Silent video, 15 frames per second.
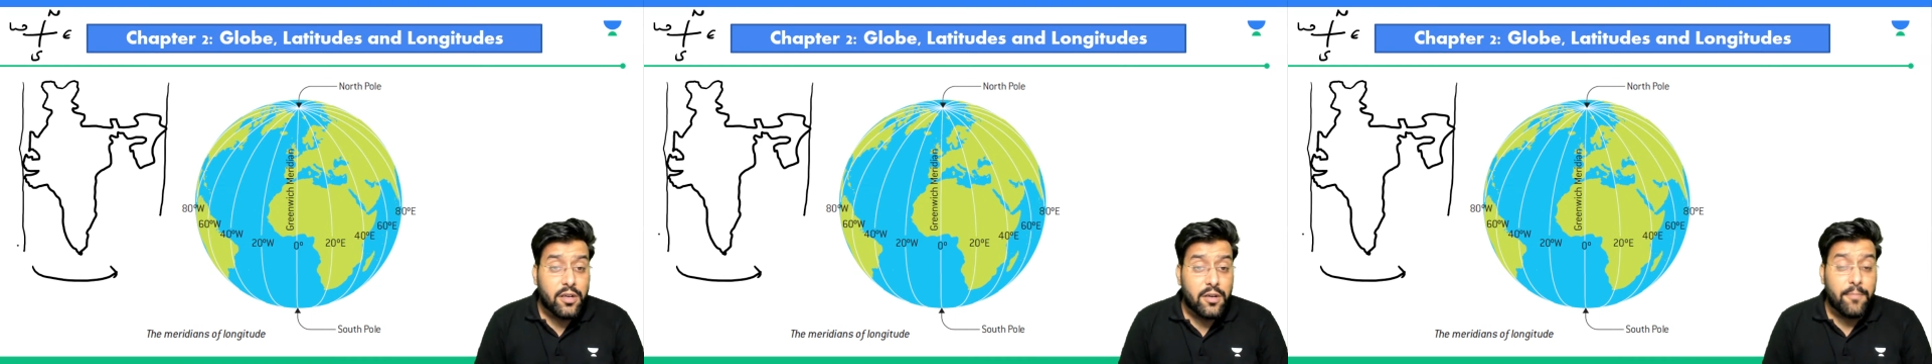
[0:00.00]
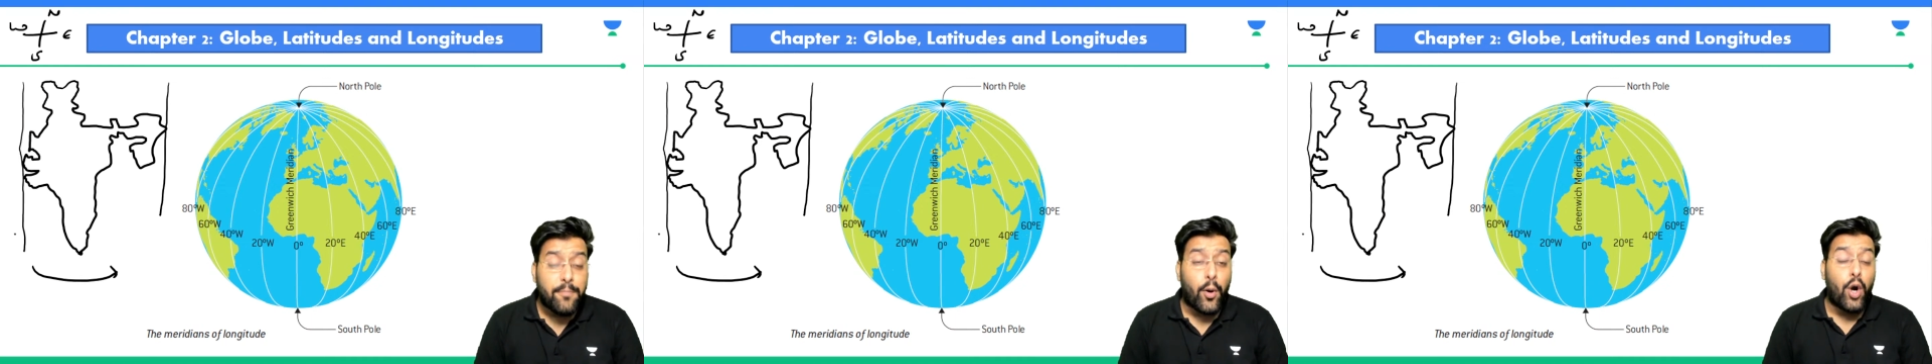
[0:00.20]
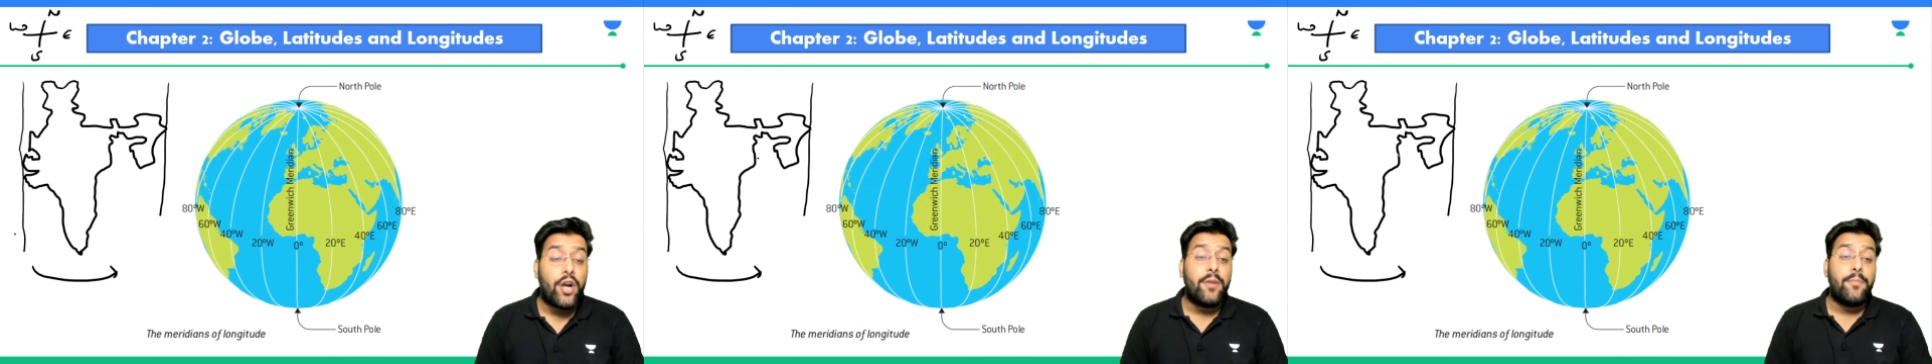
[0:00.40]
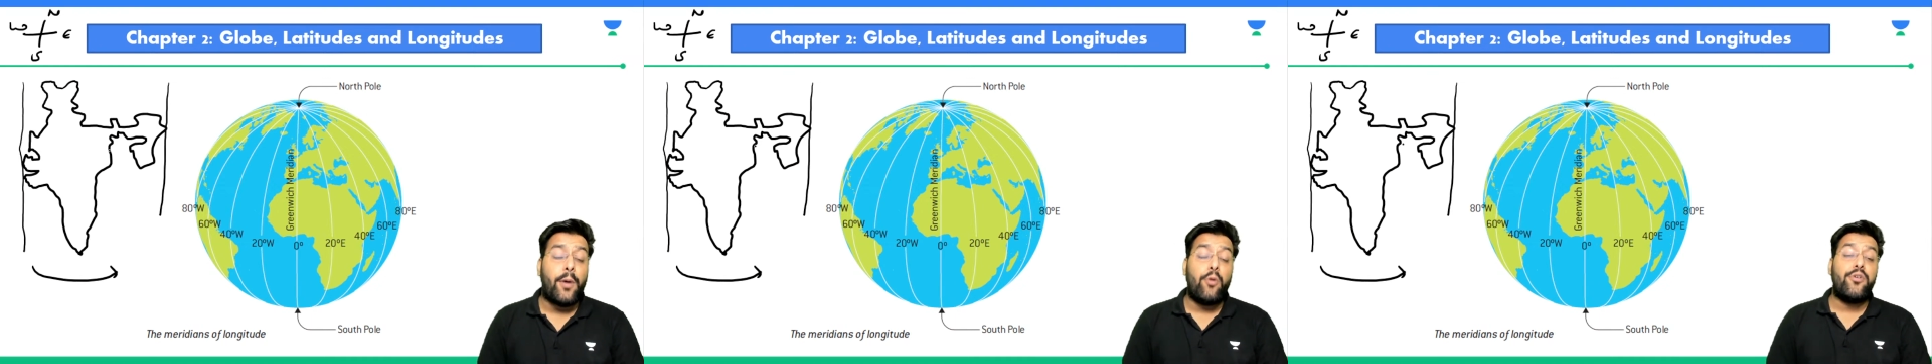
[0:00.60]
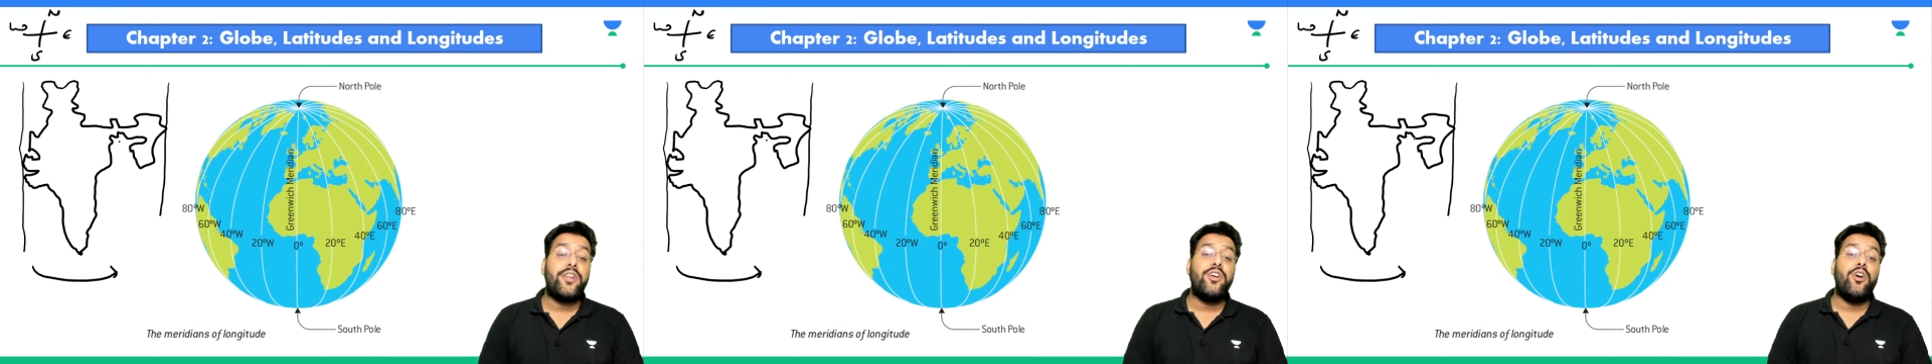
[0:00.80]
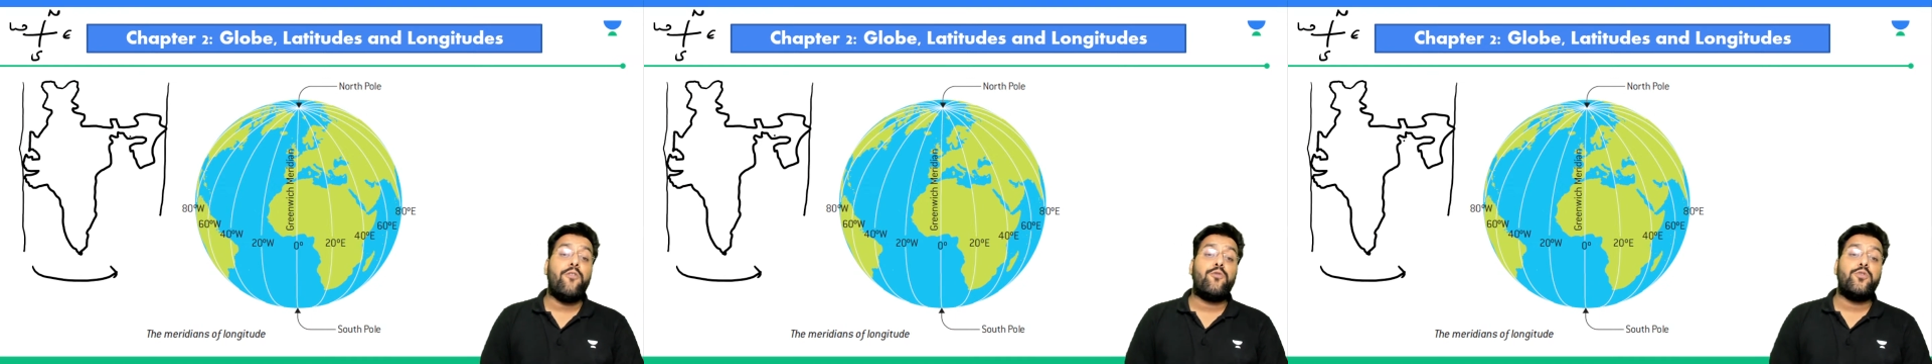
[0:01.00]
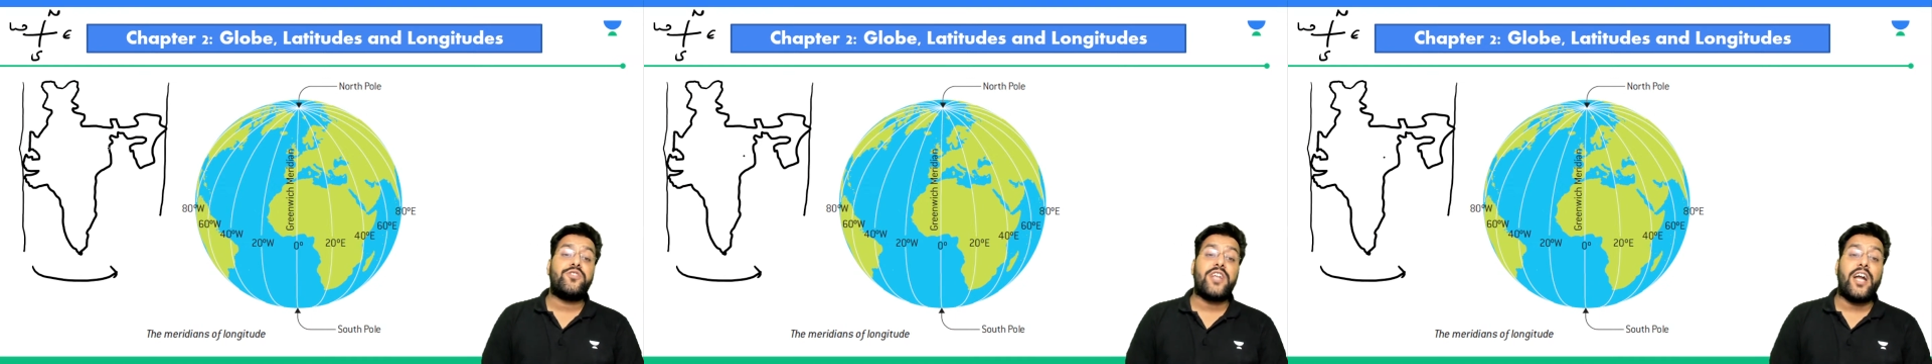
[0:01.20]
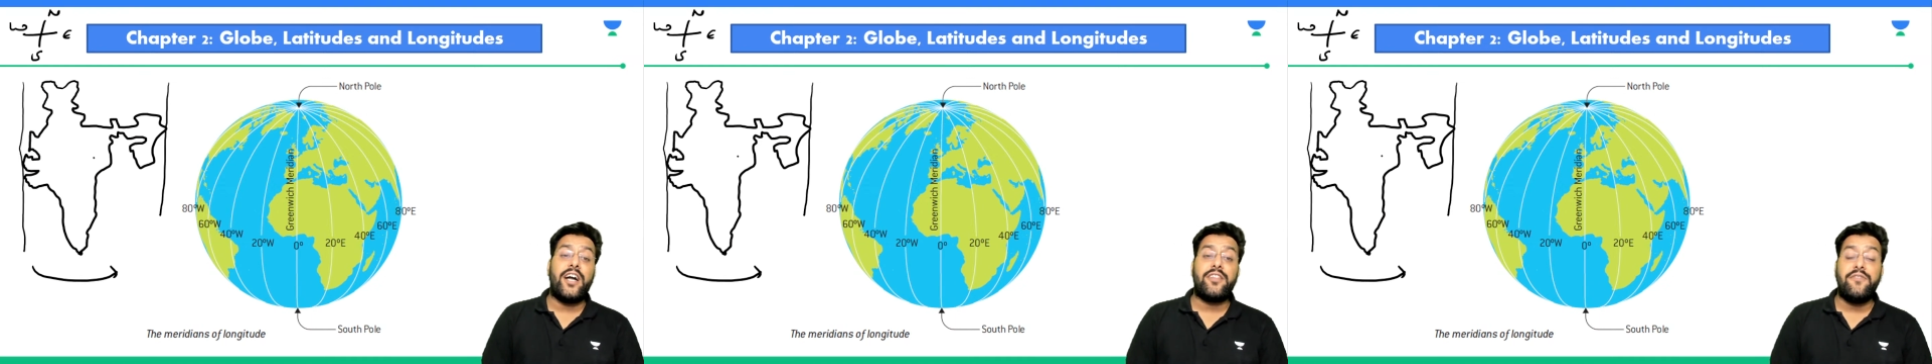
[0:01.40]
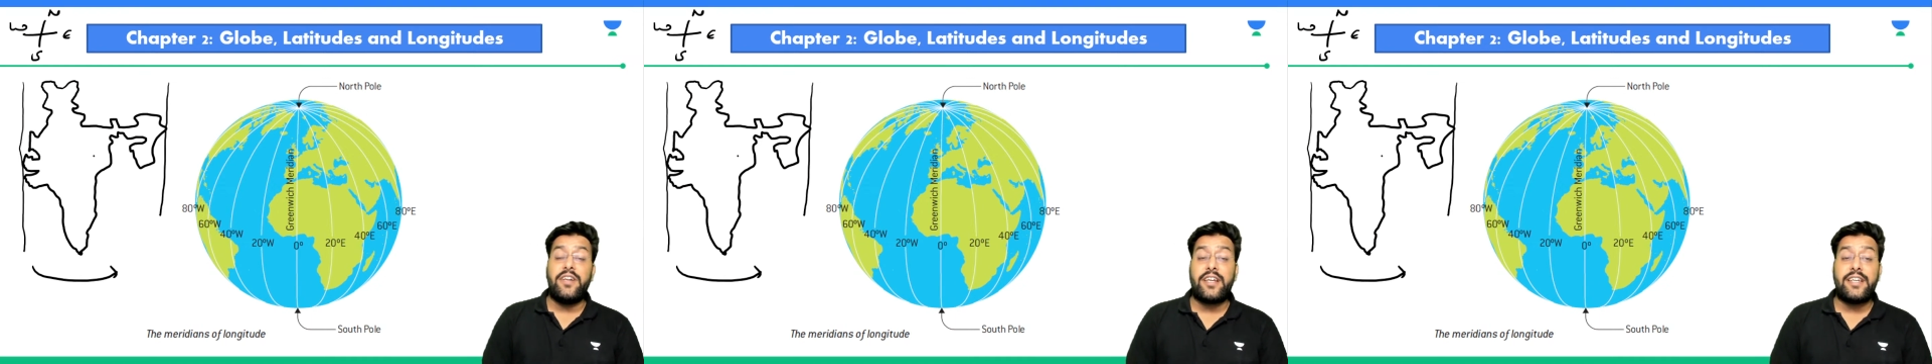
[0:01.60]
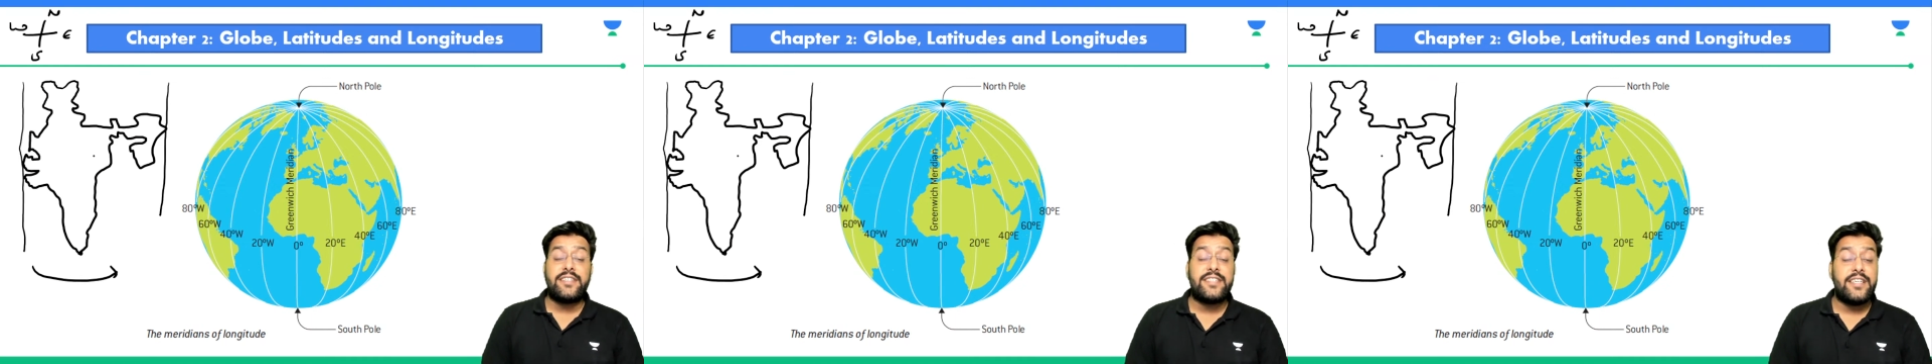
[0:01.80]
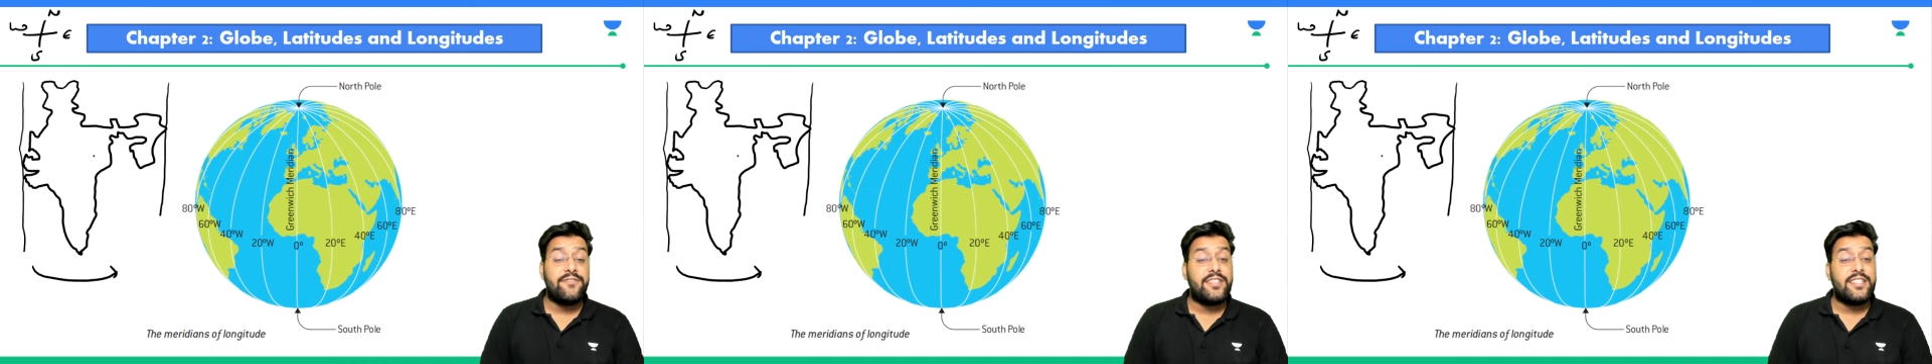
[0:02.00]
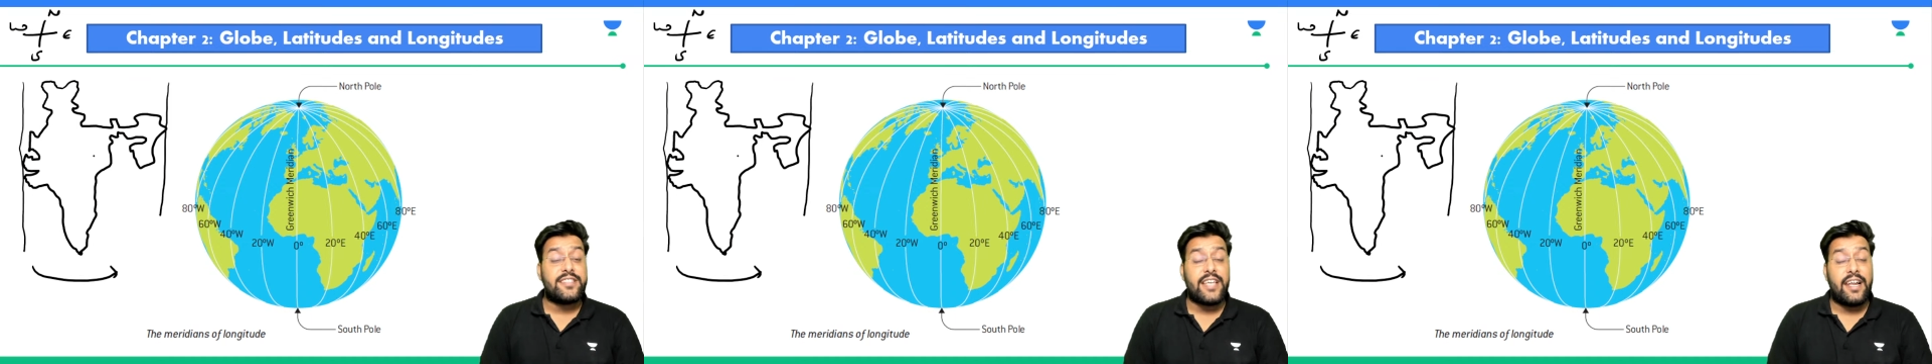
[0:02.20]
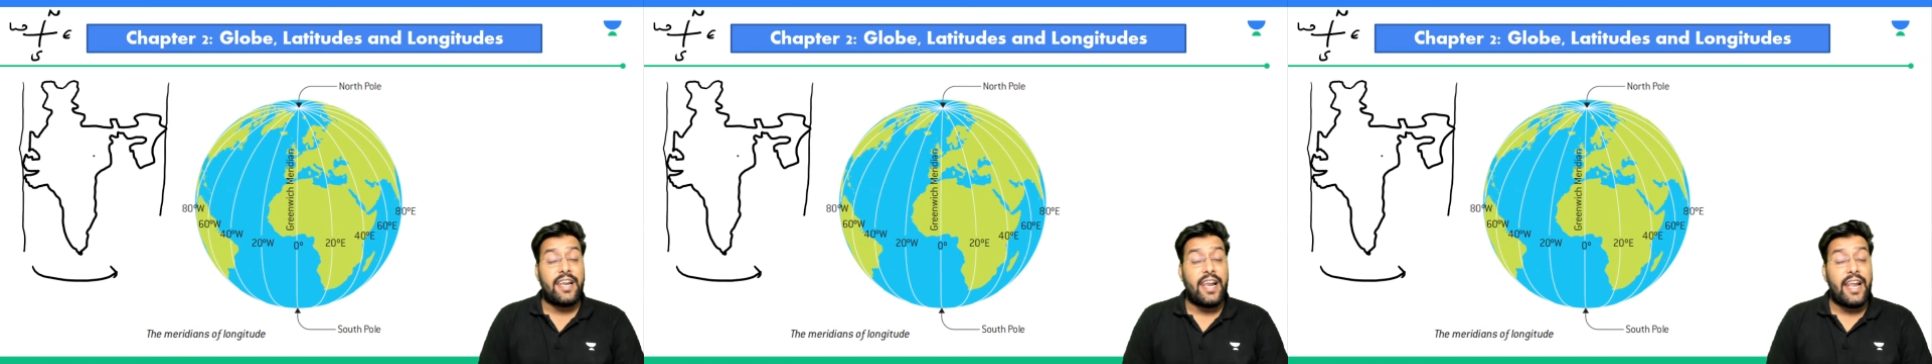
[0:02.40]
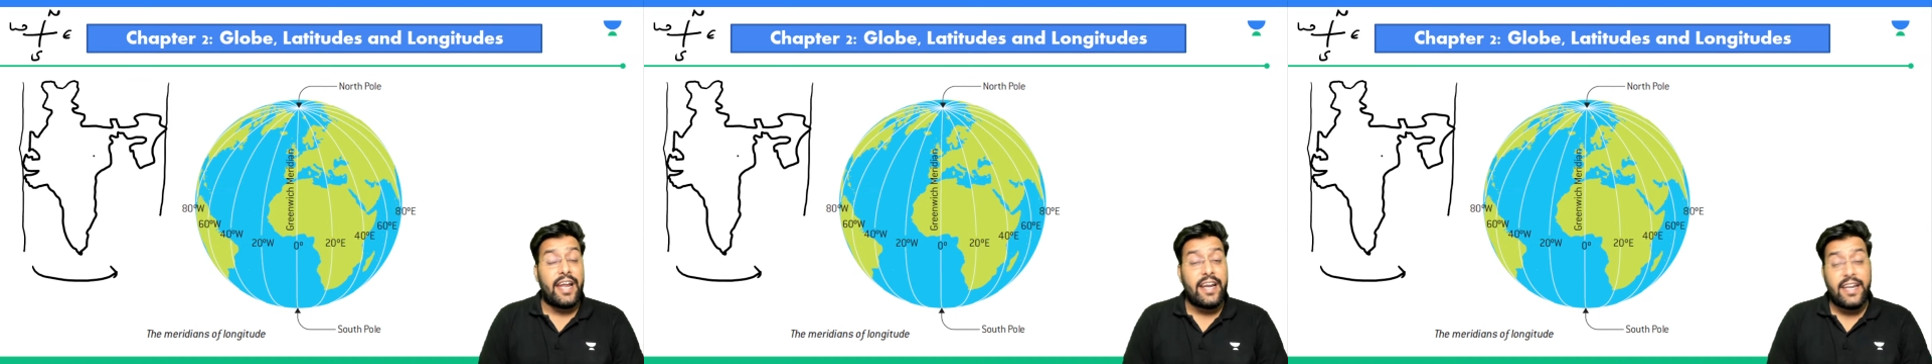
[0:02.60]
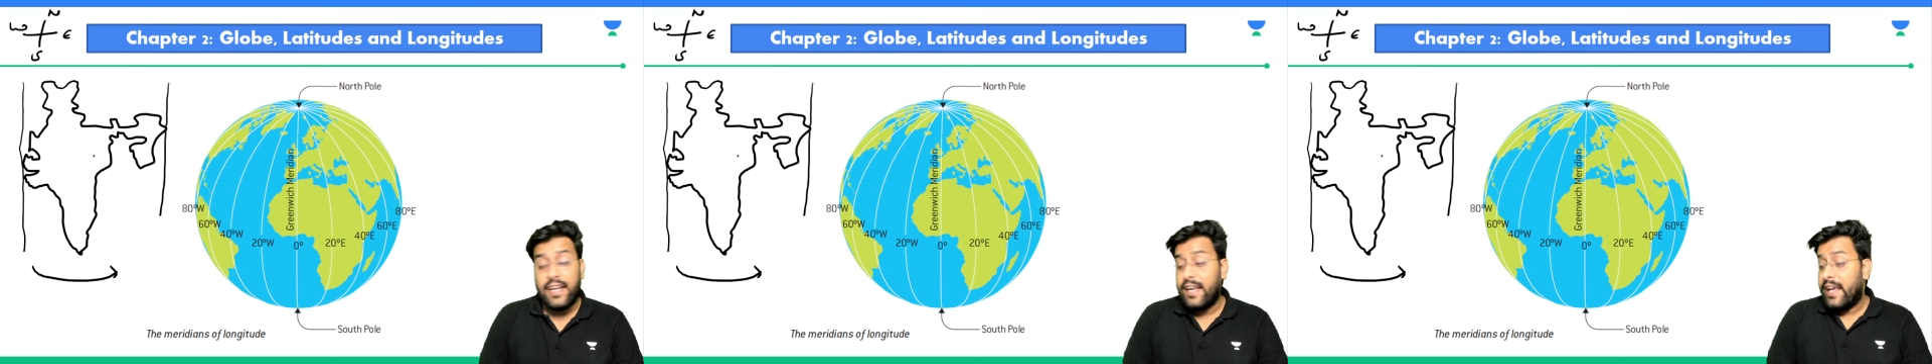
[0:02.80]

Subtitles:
boundary of Gujarat will receive the sunlight